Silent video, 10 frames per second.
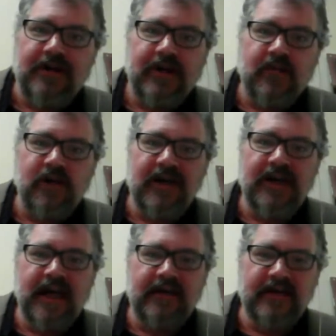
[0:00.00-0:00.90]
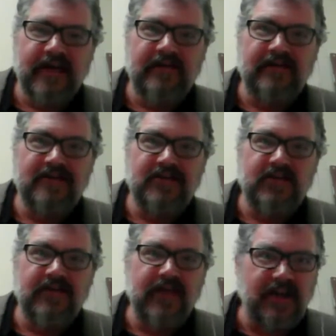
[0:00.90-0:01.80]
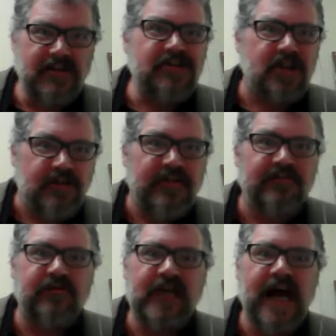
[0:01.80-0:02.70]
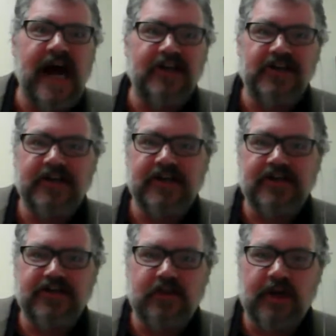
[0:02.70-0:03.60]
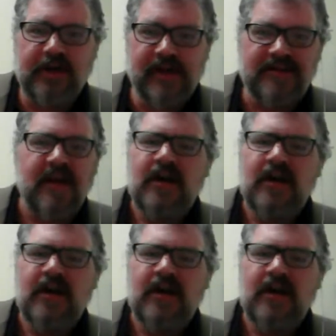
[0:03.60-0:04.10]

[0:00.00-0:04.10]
and sort of the conservative reaction in Detroit is,